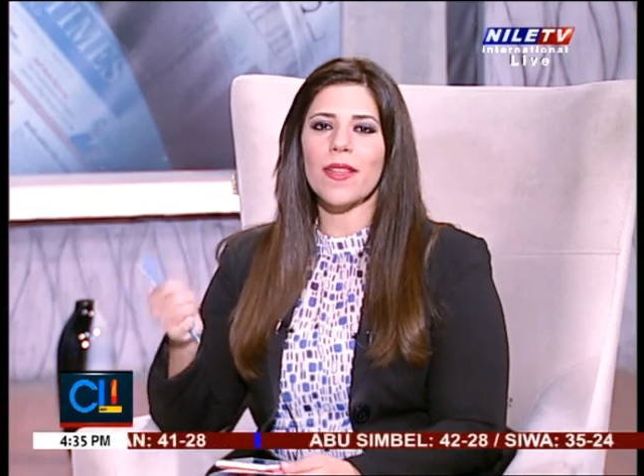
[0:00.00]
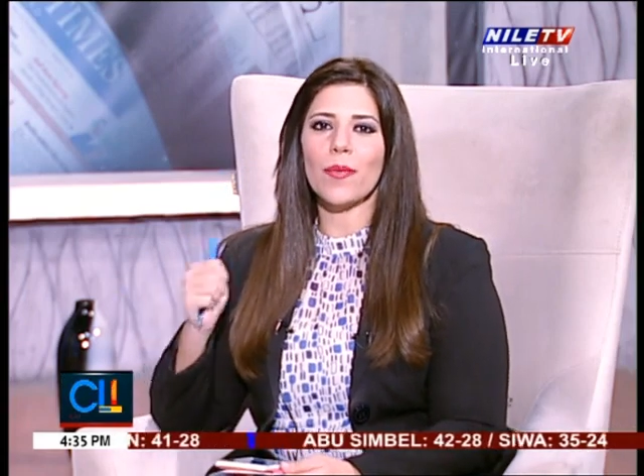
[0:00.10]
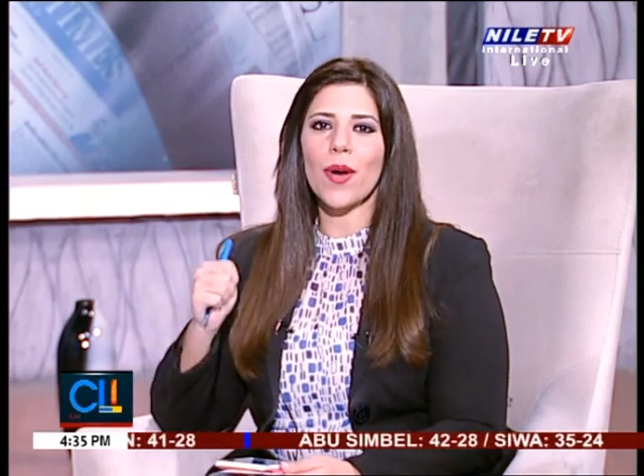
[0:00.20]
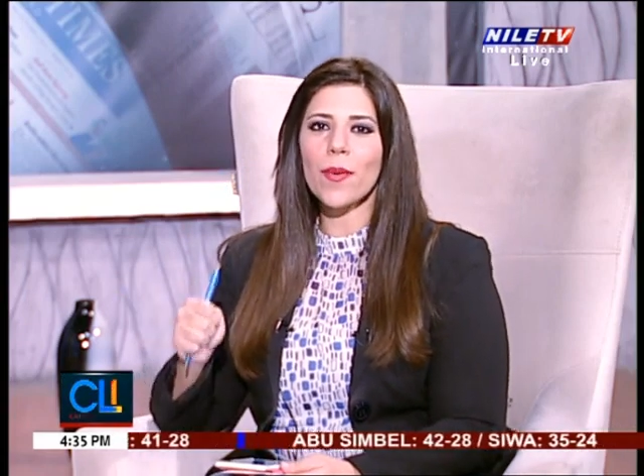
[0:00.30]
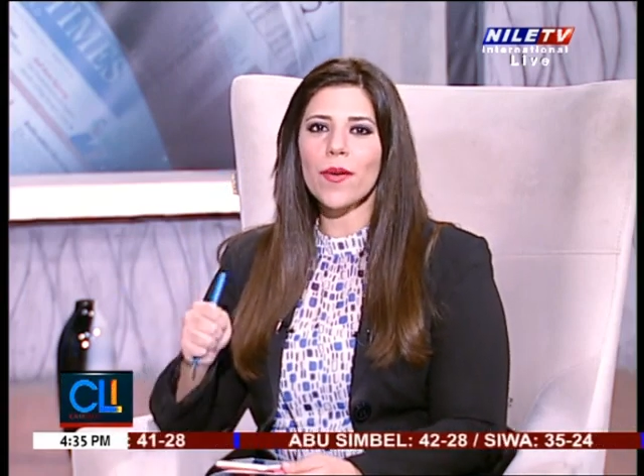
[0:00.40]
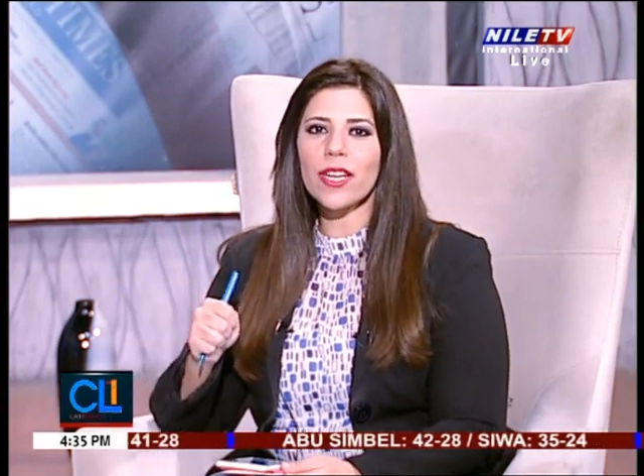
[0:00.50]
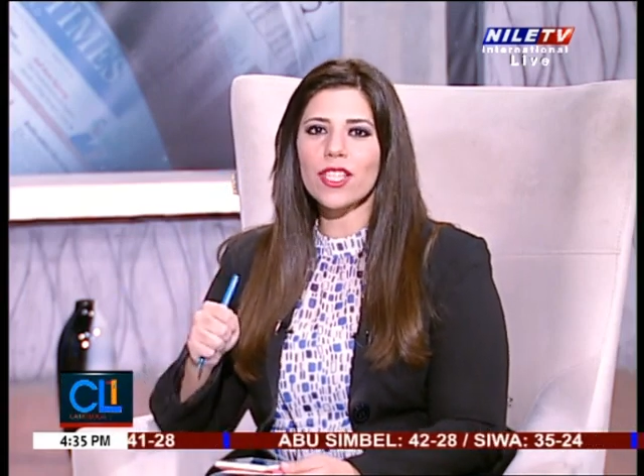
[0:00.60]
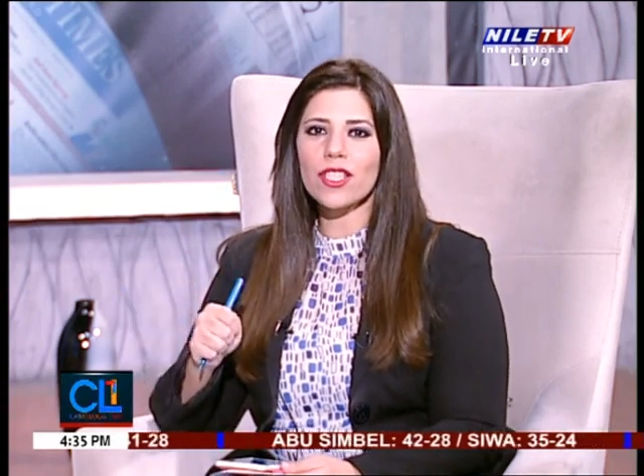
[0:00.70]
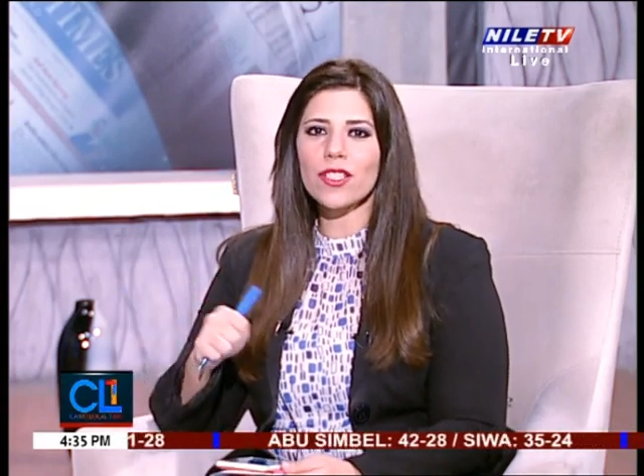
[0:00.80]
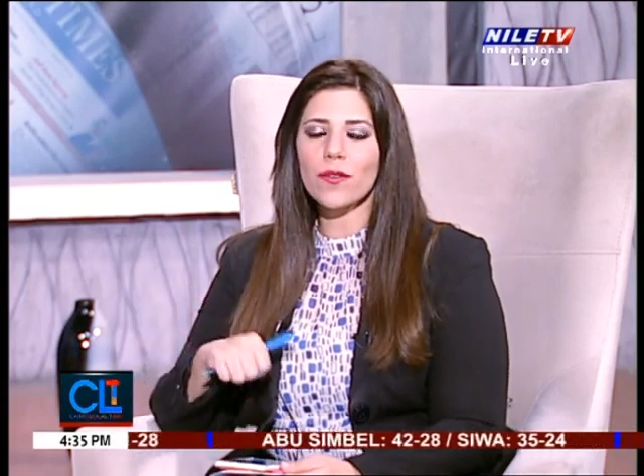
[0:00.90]
the
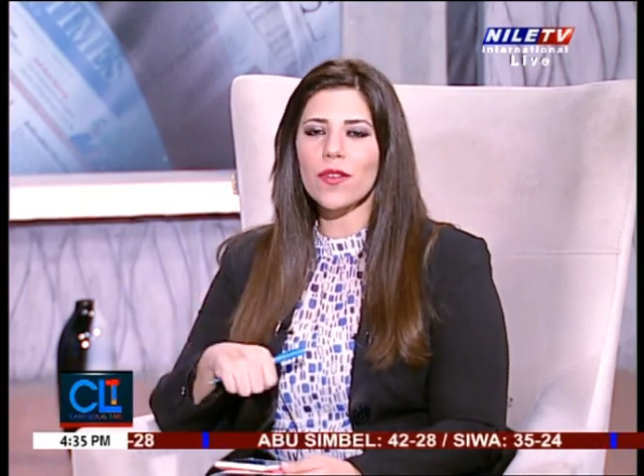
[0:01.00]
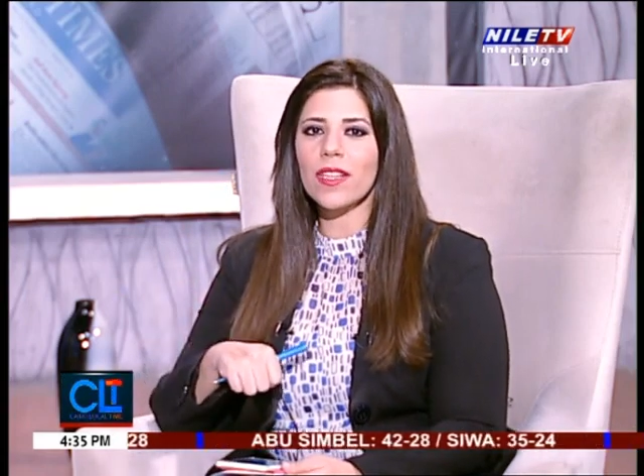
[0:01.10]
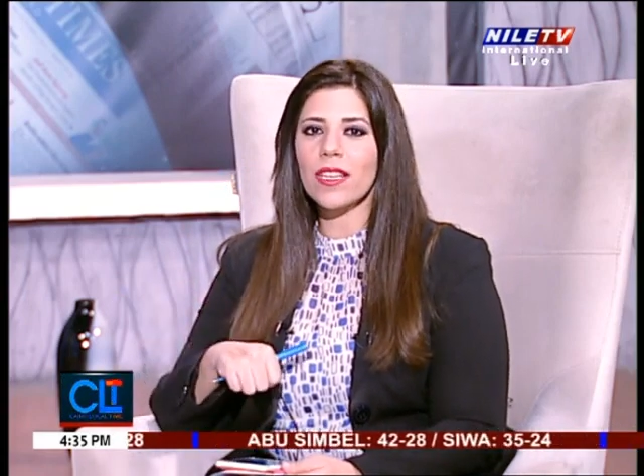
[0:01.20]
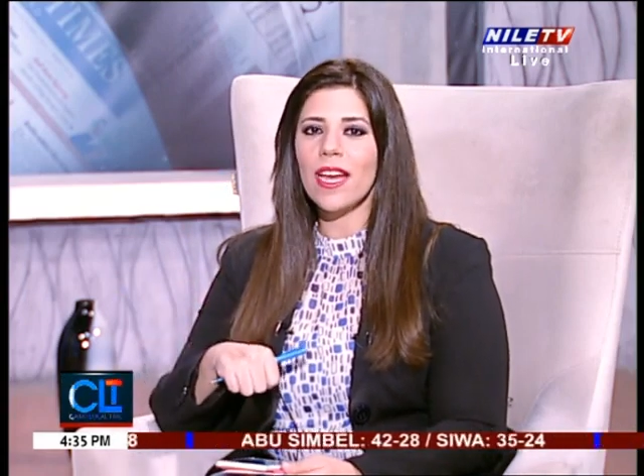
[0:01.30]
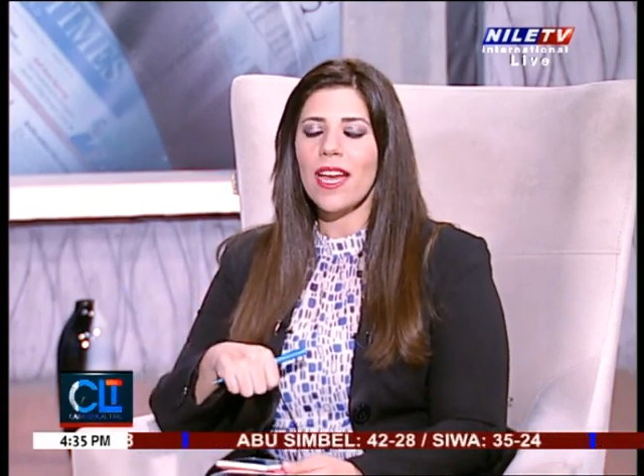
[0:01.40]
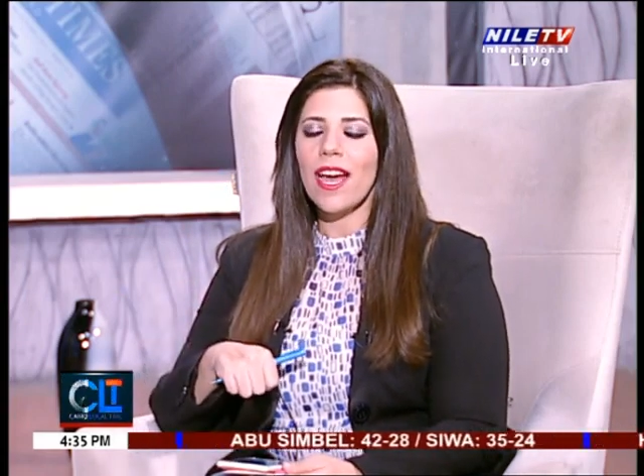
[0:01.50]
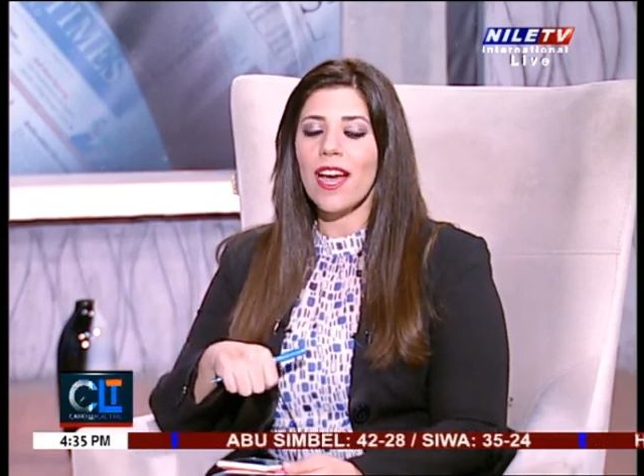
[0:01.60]
preparations for the